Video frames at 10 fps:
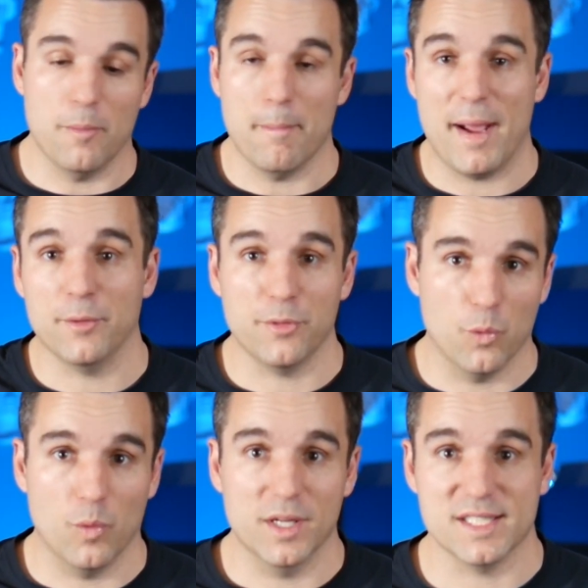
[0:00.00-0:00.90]
mount the
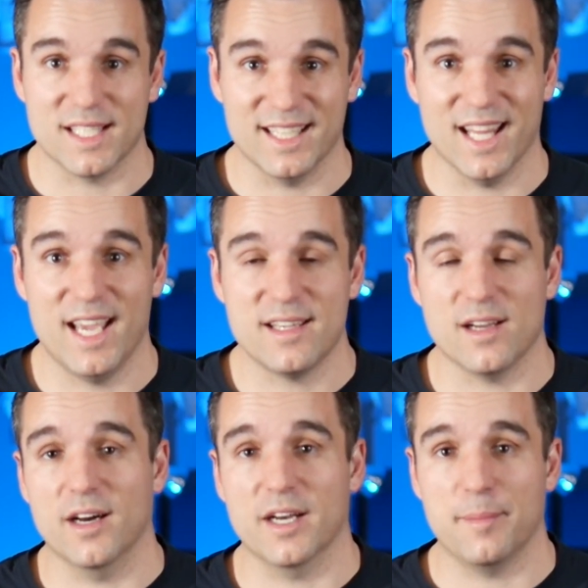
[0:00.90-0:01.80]
ones that I like
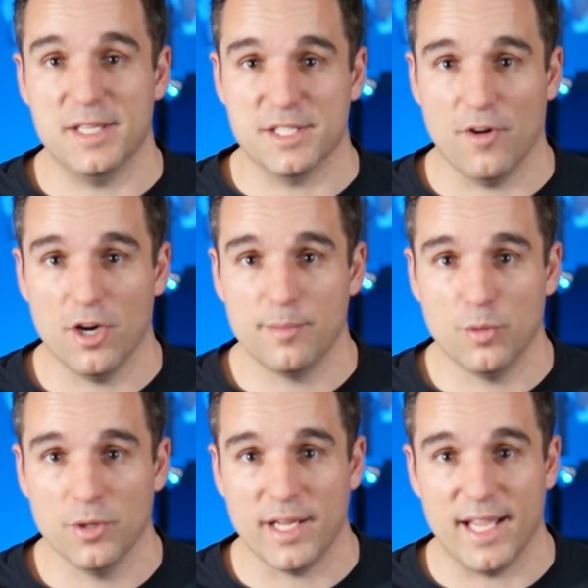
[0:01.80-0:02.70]
on a piece of
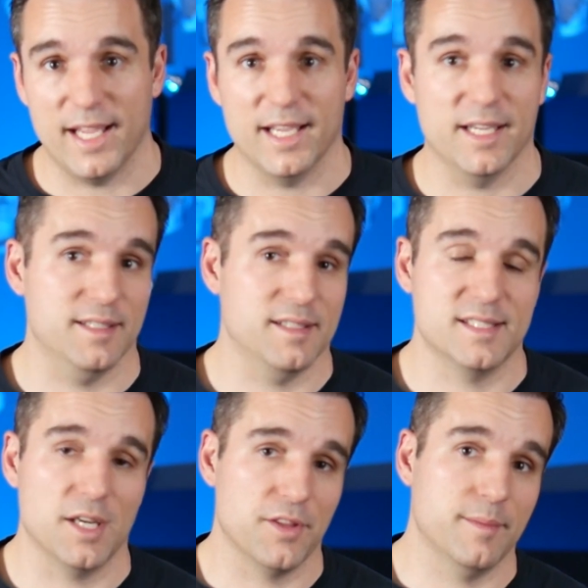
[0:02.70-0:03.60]
hardboard and
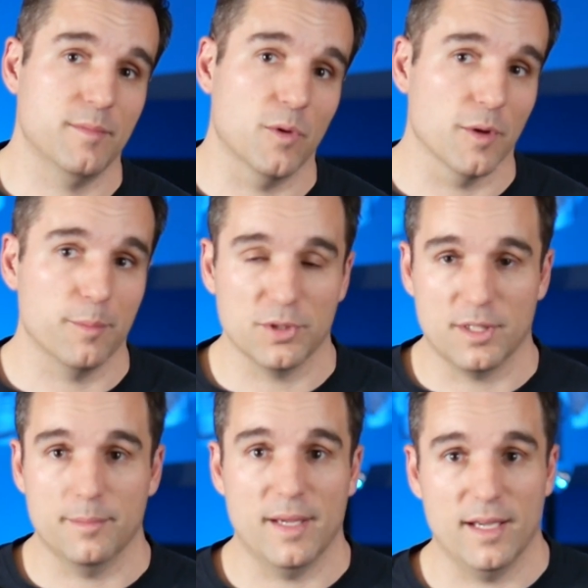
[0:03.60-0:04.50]
sell them or put
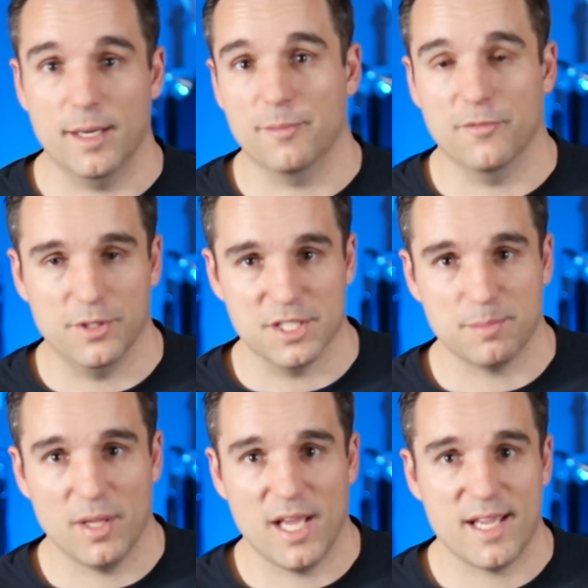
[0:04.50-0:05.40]
them up for
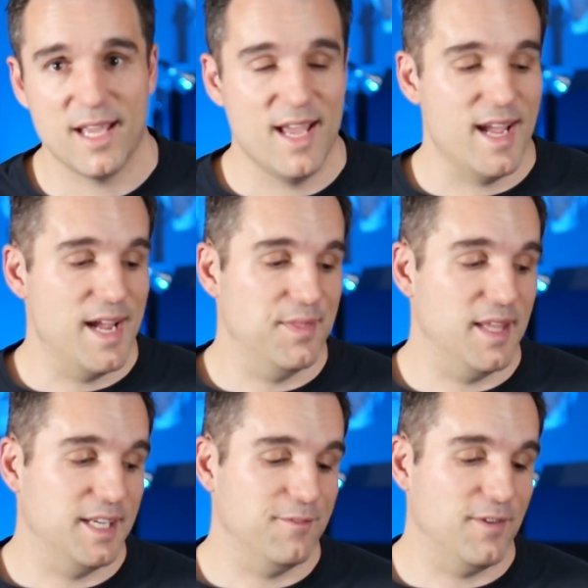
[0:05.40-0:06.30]
display. And
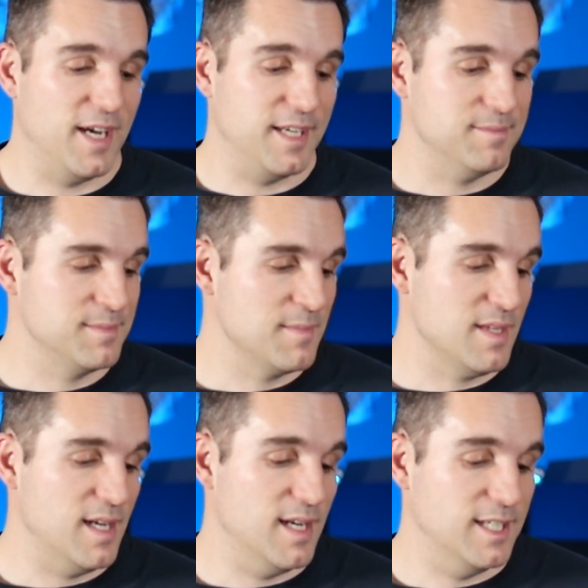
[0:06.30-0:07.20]
then if I,
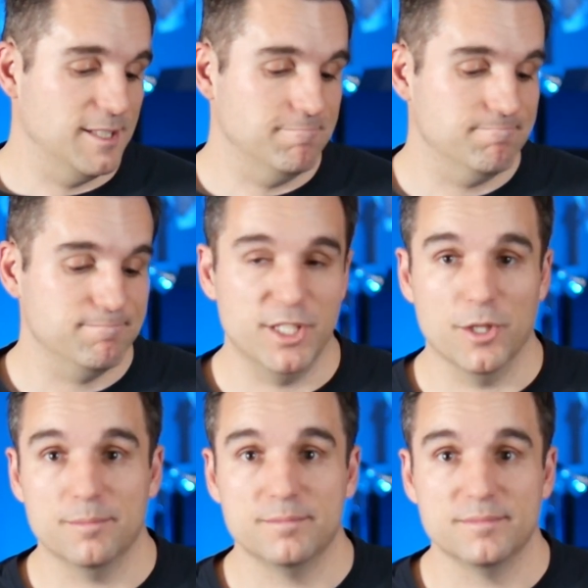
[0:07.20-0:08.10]
have
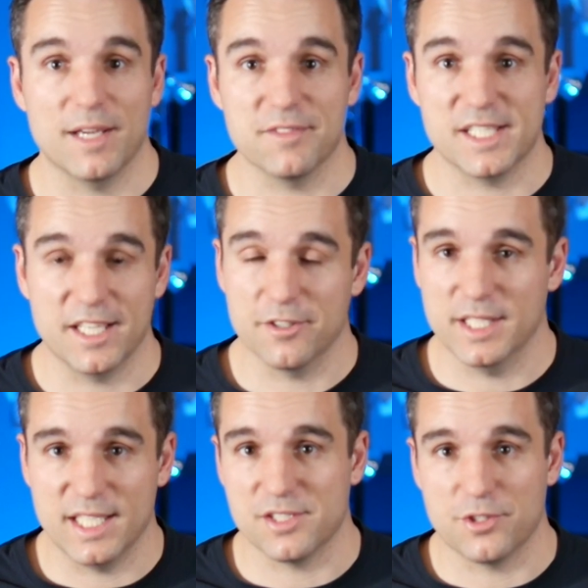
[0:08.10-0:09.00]
a stinker
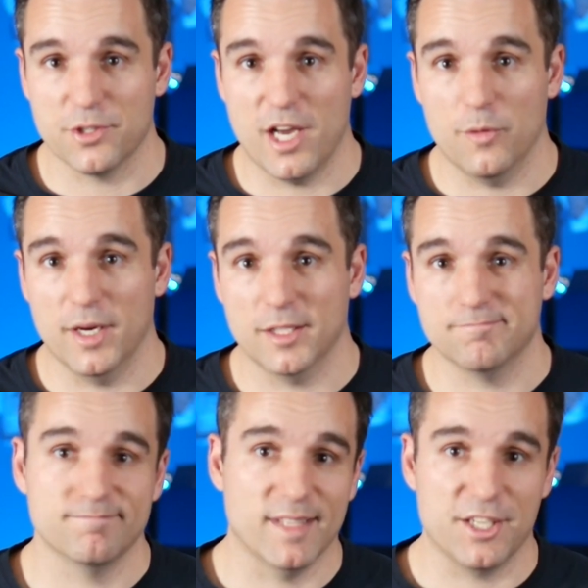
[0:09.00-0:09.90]
that doesn't turn out
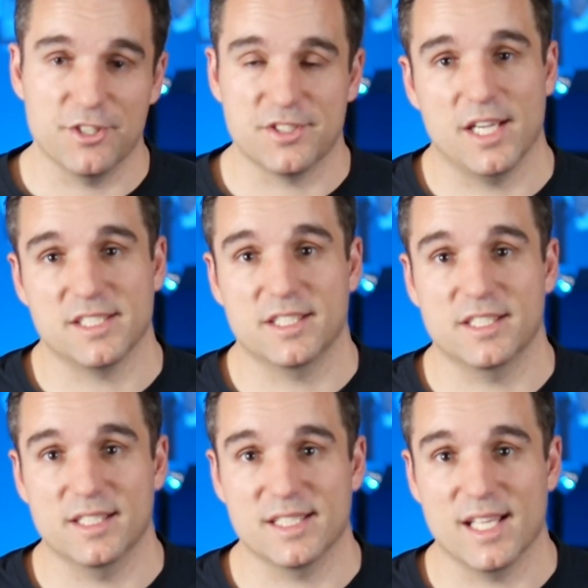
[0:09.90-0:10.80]
well, I can just toss it
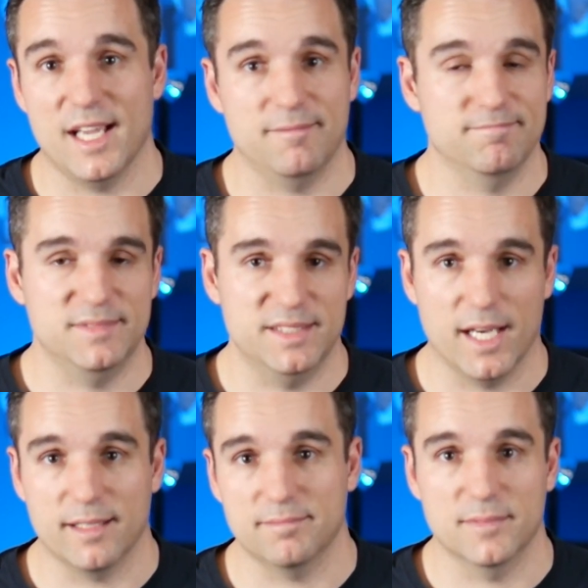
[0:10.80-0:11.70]
to the side.
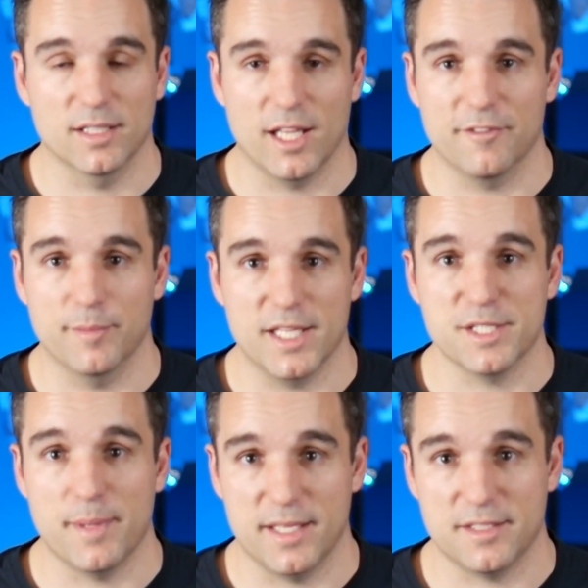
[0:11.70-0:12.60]
Not a lot of money
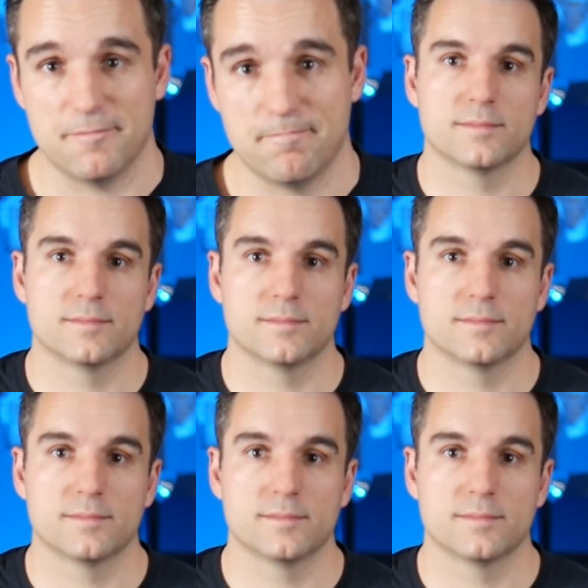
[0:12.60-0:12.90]
spent.